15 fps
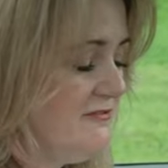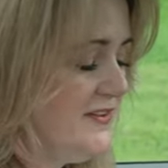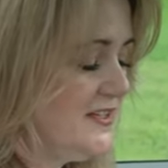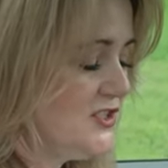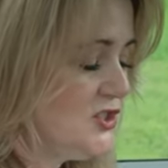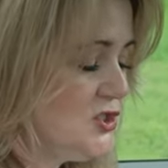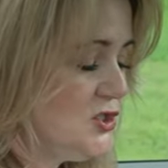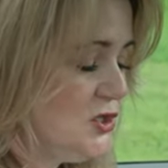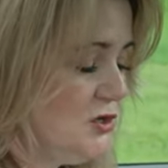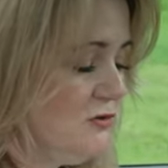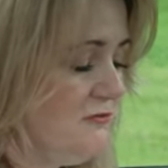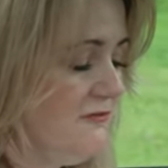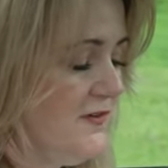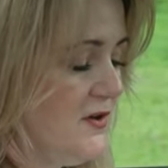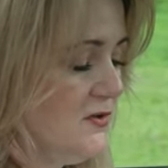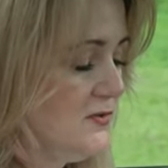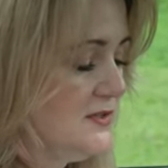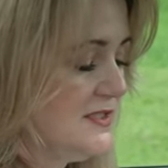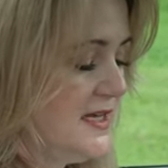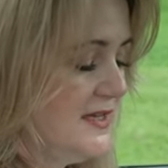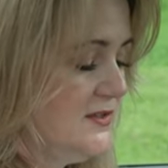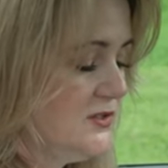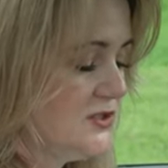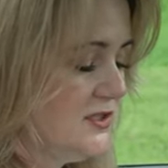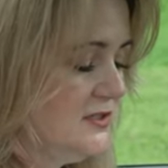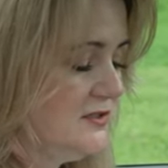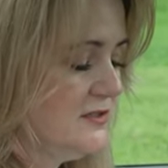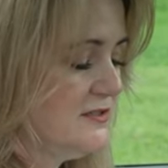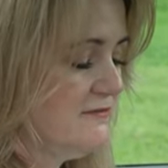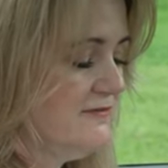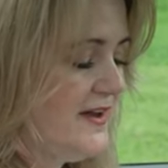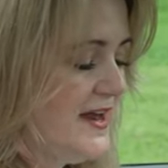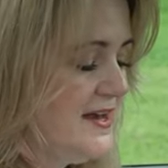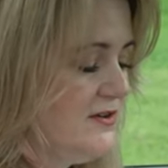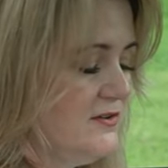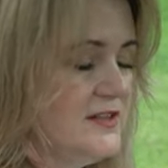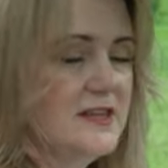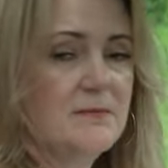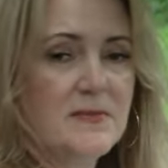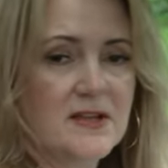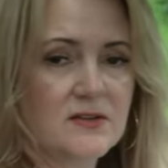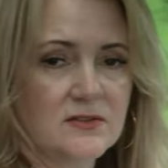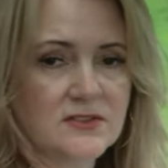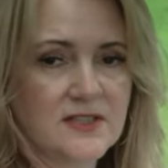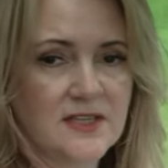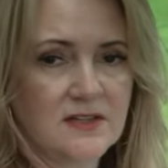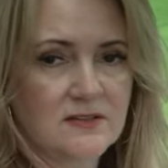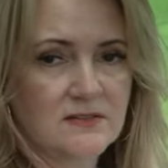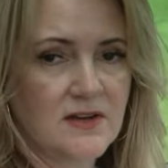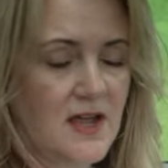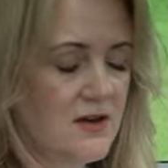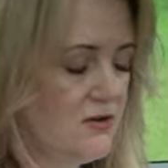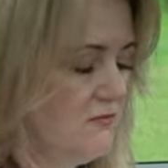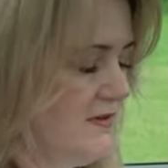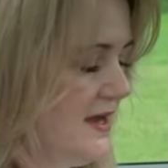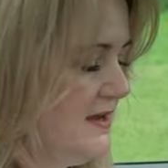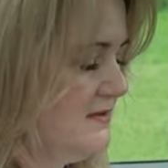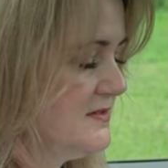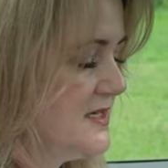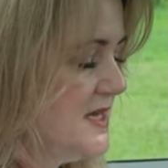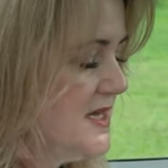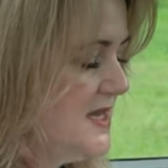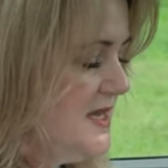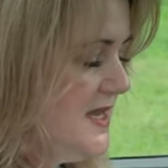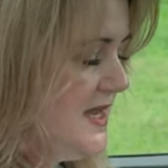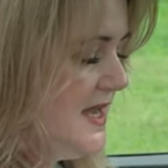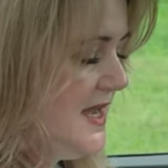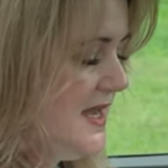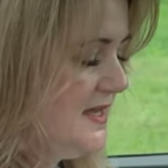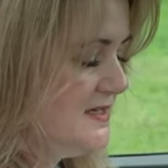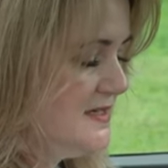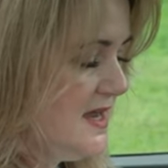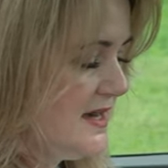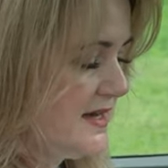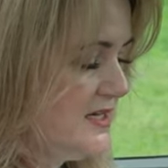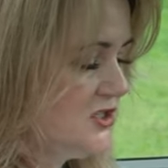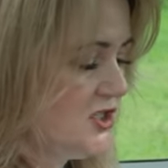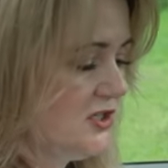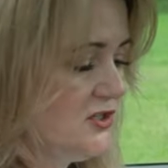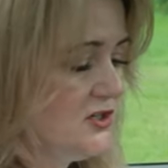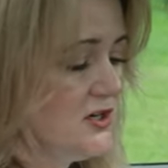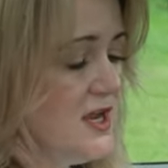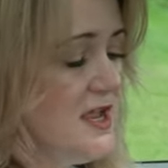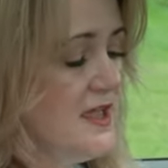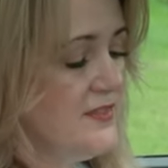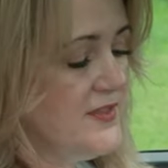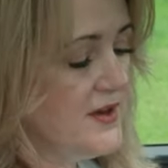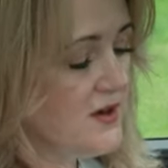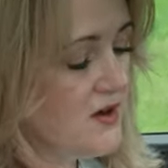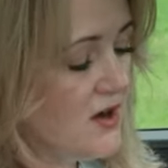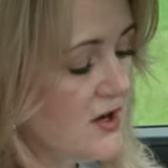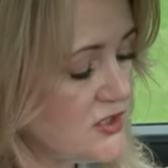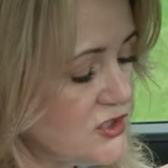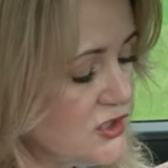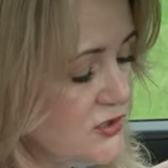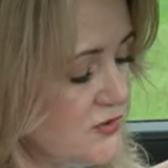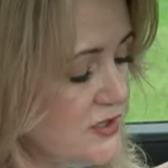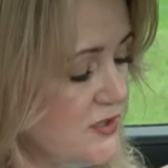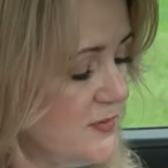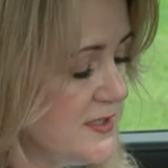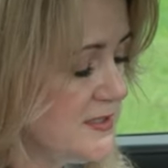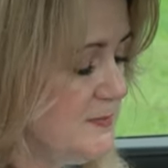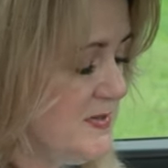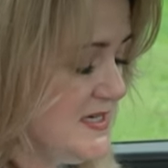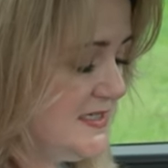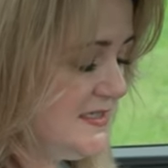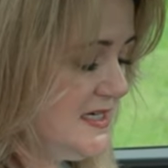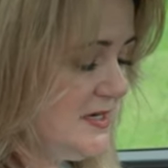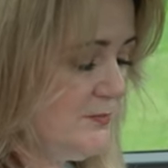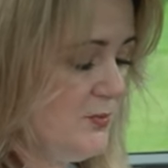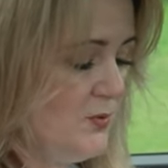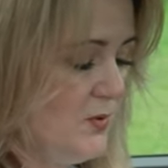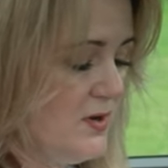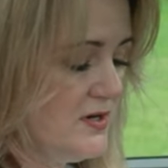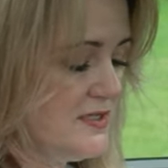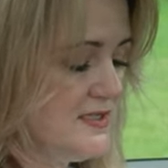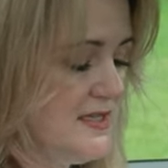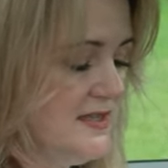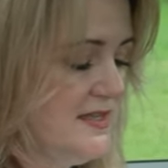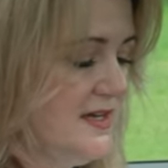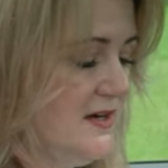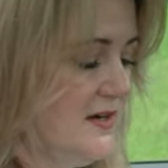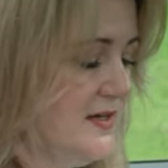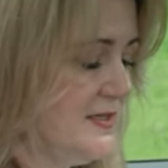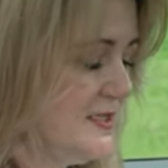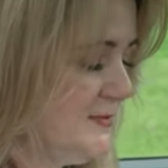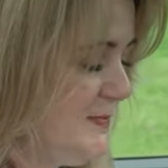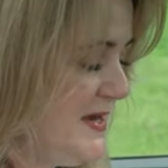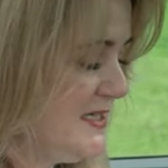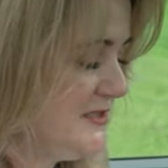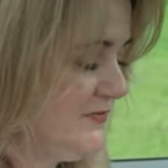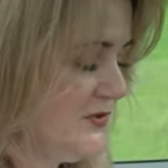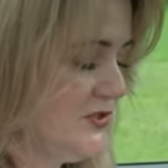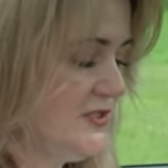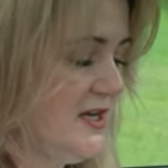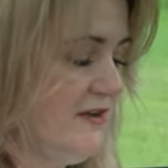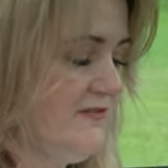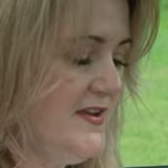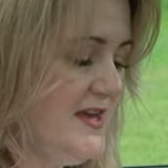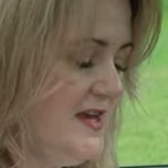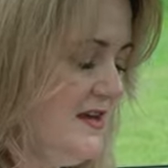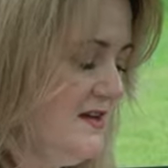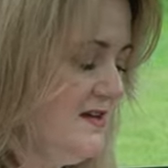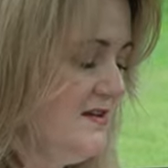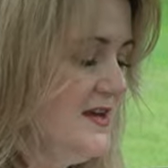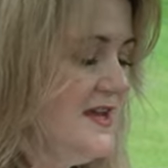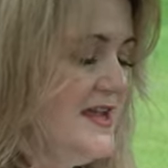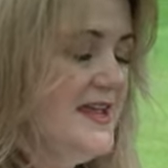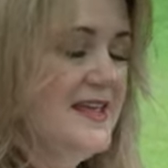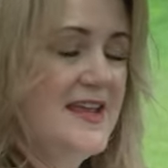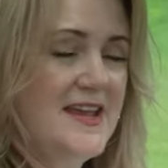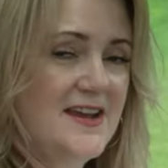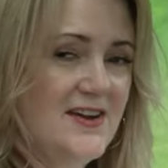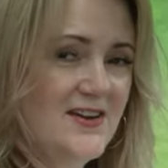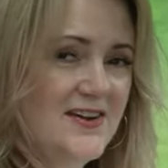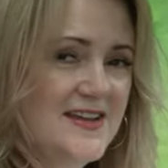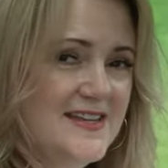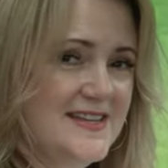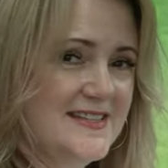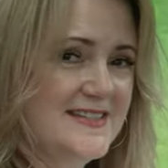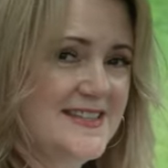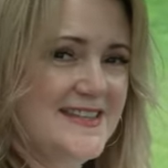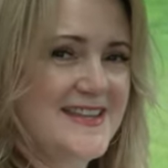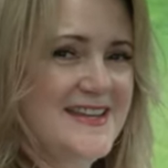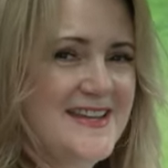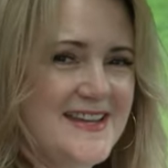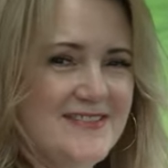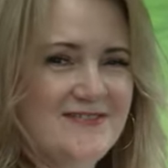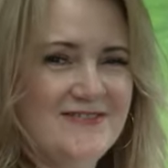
fits two phones, and there's a little divider in the middle so they don't knock around and knock each other. There are two U S B C ports. There is space for stuff here. Here is the